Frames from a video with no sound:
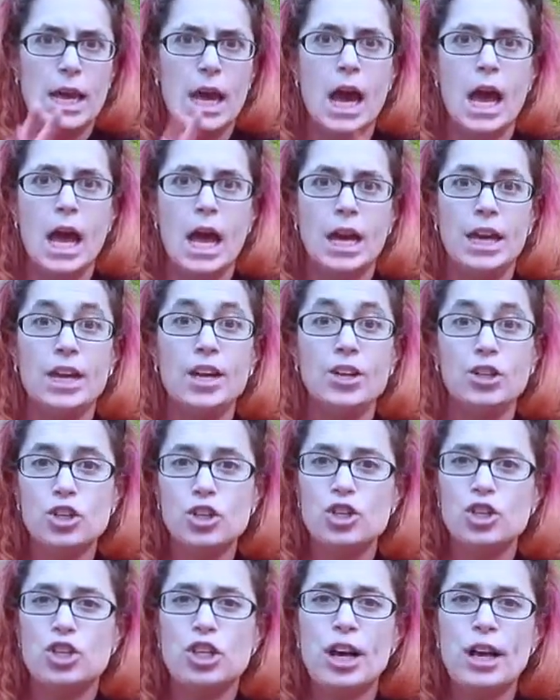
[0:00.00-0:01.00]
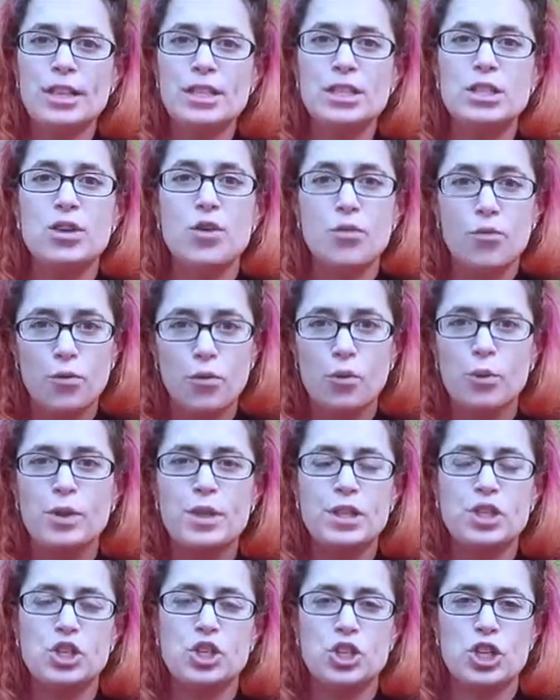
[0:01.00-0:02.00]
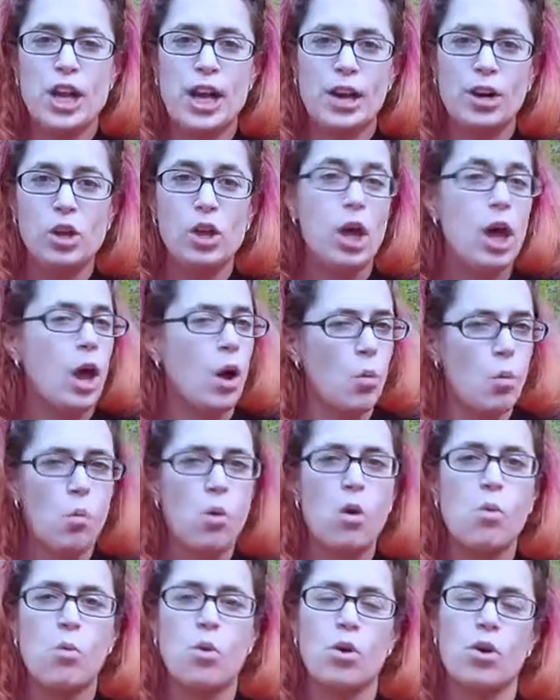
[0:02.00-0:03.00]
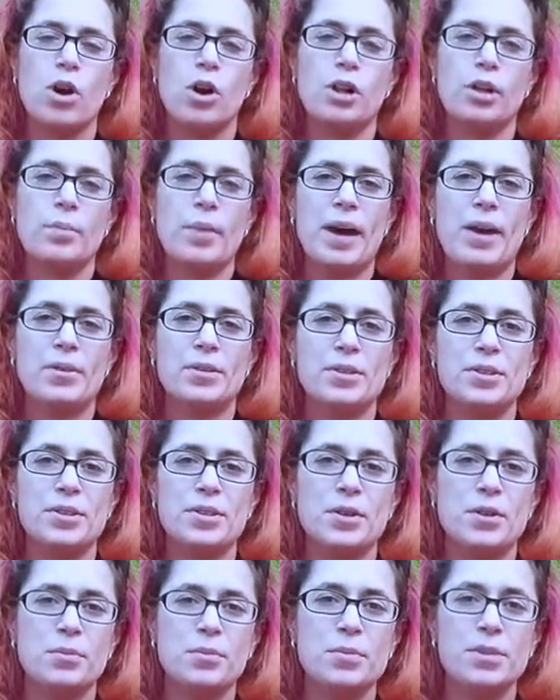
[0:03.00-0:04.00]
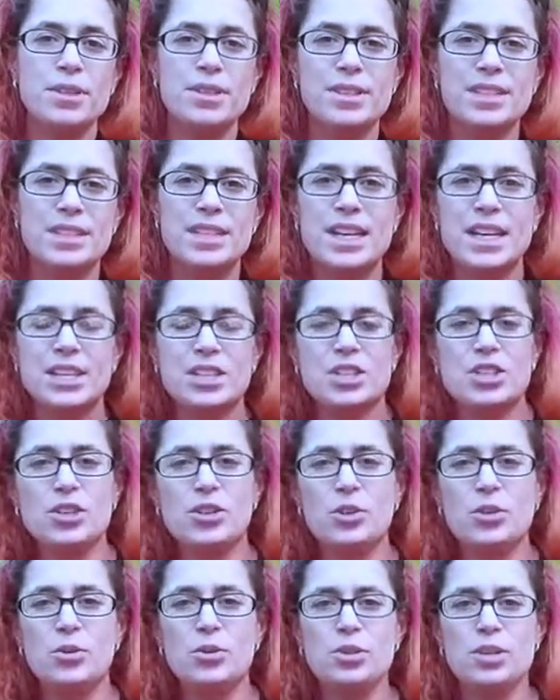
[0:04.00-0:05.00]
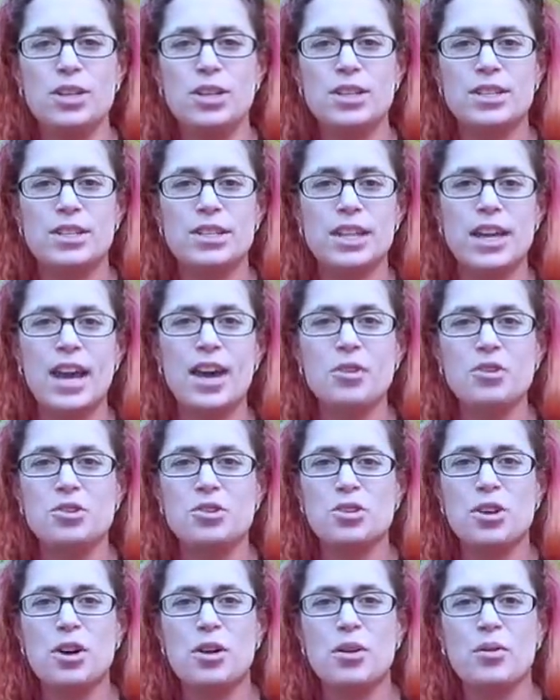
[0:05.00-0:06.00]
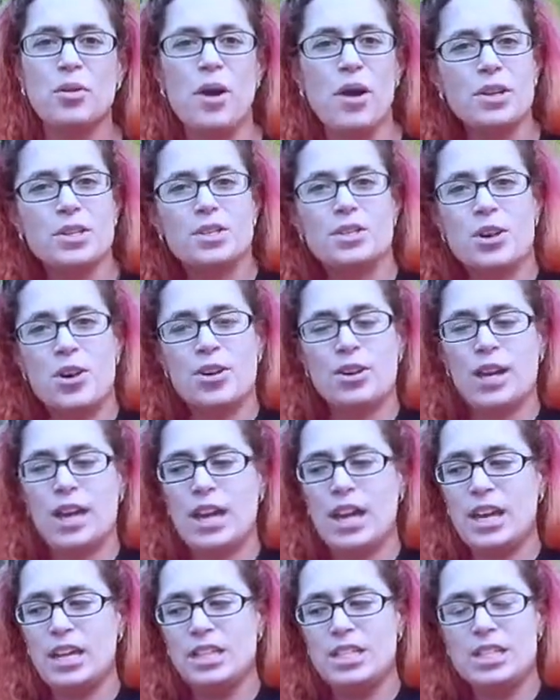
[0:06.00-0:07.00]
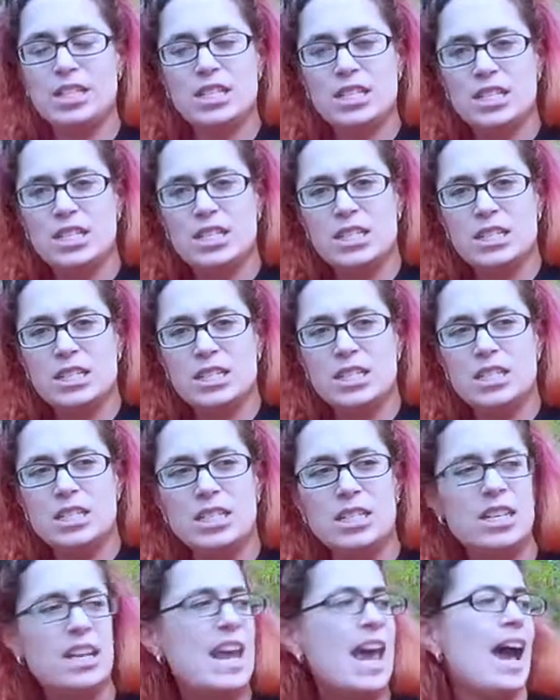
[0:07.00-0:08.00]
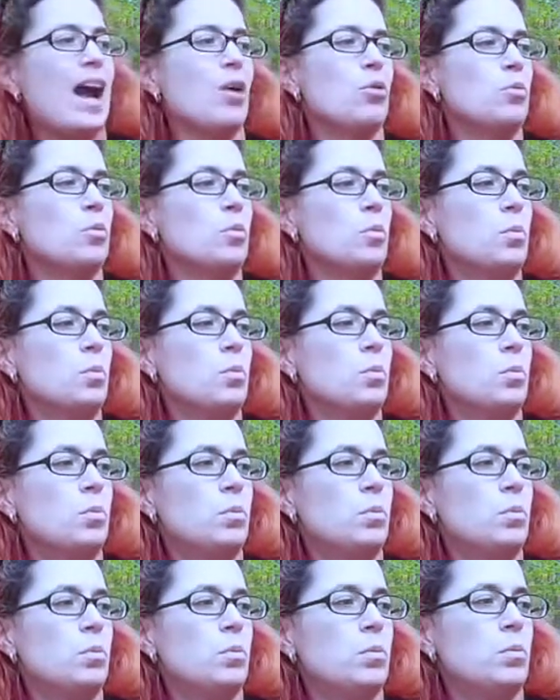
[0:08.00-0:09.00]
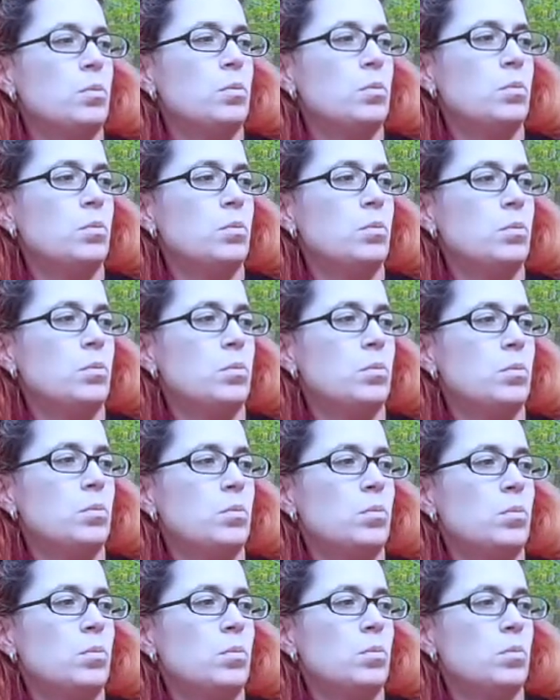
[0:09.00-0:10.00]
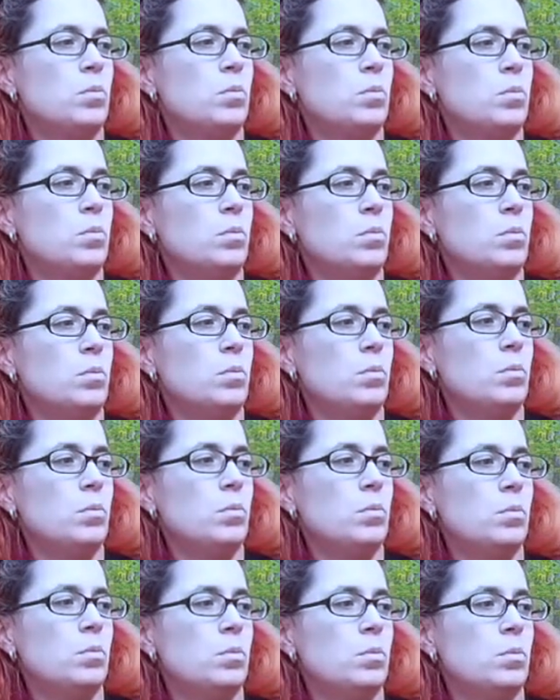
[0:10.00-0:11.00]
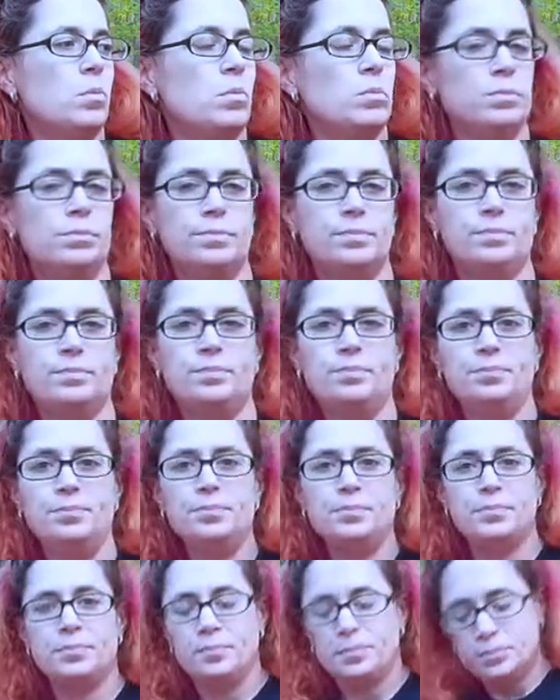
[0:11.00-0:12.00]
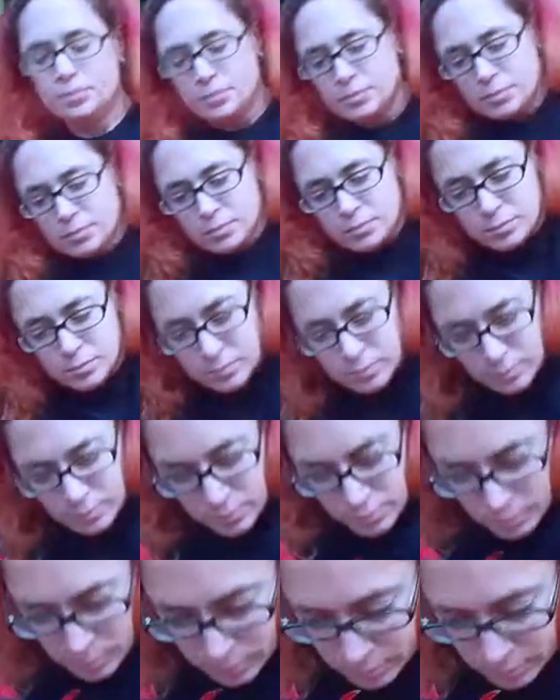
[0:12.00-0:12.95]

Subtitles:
the old red curtains music, but you'll see some of the new outro with music that is dynamically computer generated by an AI just for this channel and what we're all about. So stay